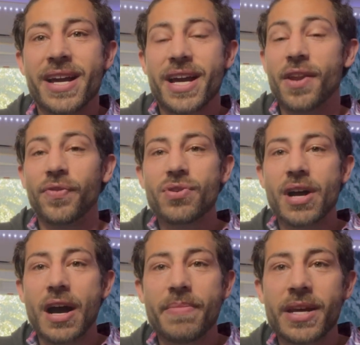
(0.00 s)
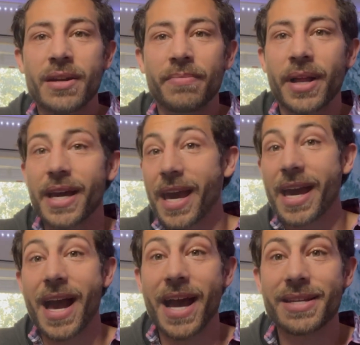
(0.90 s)
And if you come in and I'm like, hey,
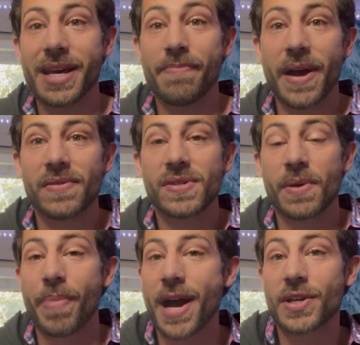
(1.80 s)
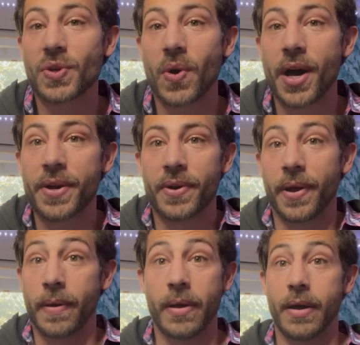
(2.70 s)
add 10 pounds to your back squat, and you're
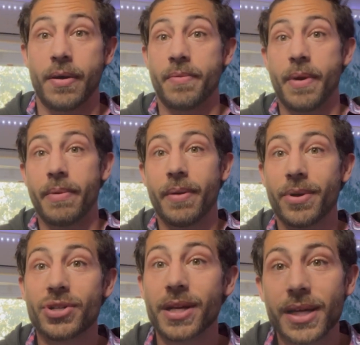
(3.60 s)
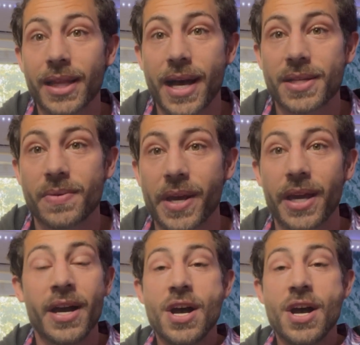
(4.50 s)
like, oh, I don't remember how much I did last week,